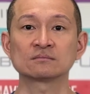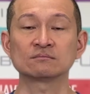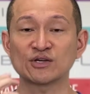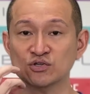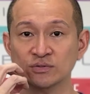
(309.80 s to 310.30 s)

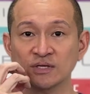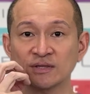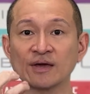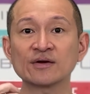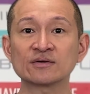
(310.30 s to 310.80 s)
Make sure that
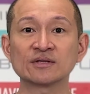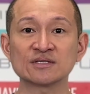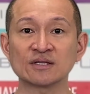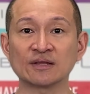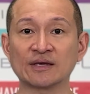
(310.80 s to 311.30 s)
the air
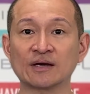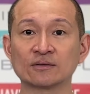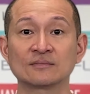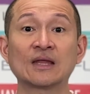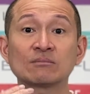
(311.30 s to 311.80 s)
doesn't leak out.
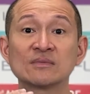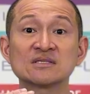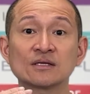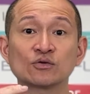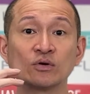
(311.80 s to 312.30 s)
That means
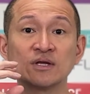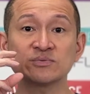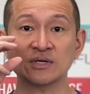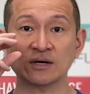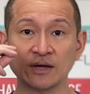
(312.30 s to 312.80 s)
that your
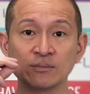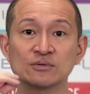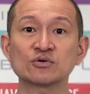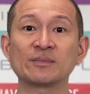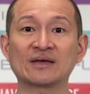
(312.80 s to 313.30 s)
lips are able
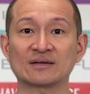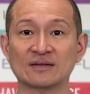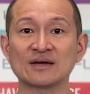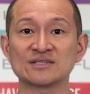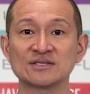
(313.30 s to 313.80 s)
to make a
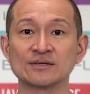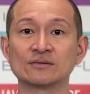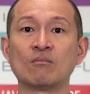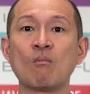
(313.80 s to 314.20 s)
tight seal.